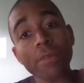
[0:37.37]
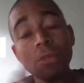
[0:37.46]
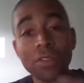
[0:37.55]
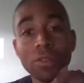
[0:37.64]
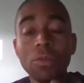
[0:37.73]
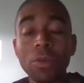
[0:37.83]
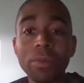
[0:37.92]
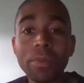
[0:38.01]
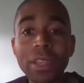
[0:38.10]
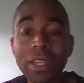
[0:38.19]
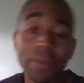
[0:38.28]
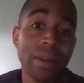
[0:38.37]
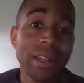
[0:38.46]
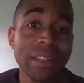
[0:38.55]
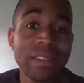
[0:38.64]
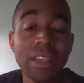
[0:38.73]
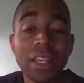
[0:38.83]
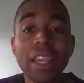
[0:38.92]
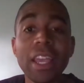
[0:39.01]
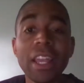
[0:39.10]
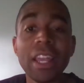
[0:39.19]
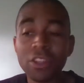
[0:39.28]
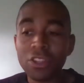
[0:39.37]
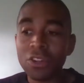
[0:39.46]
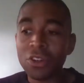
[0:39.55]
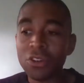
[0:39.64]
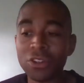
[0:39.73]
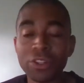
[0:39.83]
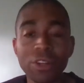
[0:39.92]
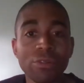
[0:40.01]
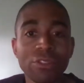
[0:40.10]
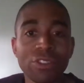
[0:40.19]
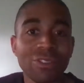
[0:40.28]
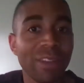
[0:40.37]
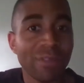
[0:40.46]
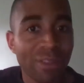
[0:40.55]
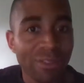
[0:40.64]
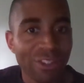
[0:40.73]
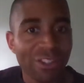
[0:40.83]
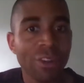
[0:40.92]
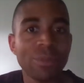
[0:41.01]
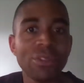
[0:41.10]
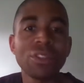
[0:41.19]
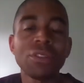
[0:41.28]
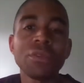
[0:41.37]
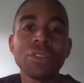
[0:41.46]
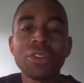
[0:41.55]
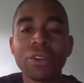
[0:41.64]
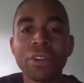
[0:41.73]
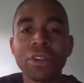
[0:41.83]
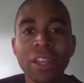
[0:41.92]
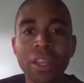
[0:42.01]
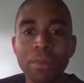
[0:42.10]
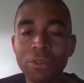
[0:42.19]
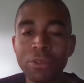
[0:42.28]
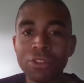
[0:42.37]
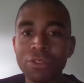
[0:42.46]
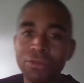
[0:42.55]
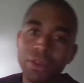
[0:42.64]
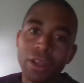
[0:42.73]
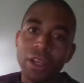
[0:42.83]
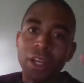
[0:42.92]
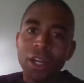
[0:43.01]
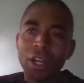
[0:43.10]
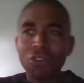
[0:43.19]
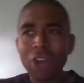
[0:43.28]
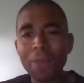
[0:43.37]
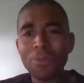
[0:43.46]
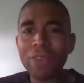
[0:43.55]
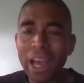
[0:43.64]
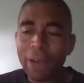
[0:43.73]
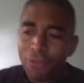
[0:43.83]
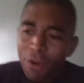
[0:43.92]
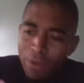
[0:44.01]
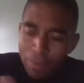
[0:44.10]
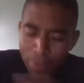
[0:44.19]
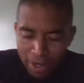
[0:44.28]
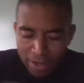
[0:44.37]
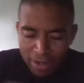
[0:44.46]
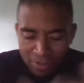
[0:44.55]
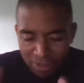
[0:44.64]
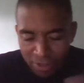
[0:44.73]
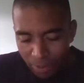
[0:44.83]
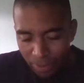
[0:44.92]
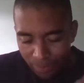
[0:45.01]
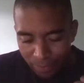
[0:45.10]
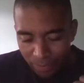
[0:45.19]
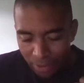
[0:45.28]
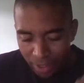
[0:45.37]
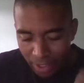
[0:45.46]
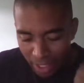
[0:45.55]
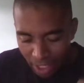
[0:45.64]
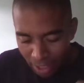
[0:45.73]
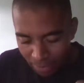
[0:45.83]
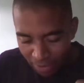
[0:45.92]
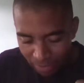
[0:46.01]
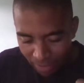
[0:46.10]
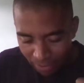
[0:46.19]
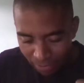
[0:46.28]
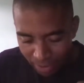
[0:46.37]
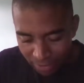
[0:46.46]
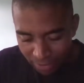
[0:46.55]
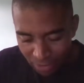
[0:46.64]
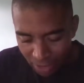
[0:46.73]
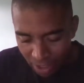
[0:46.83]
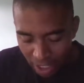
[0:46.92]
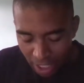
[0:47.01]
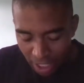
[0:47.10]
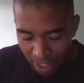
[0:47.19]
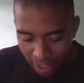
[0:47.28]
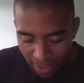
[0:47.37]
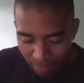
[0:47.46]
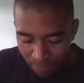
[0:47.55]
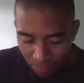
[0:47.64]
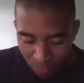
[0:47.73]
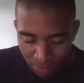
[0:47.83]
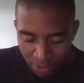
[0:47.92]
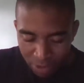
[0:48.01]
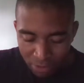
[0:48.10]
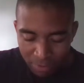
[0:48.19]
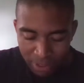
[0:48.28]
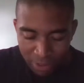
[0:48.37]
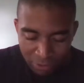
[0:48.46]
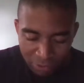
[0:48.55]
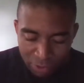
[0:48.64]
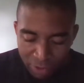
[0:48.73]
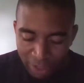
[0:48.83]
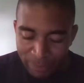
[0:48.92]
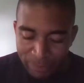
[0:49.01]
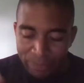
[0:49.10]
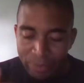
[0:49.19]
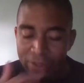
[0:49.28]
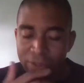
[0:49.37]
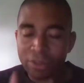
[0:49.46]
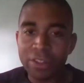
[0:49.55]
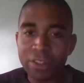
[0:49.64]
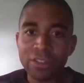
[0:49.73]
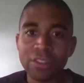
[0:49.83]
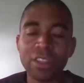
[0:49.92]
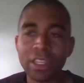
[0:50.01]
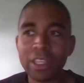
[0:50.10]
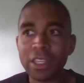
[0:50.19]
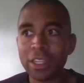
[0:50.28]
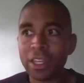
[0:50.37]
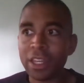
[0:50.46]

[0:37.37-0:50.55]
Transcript: physical well-being, abundance, and, you know, your coach, your life coach here, helping you get over your emotional crap you got from your parents. So, anyways, my friends, I'm going to go over my notes real quick. So, this is the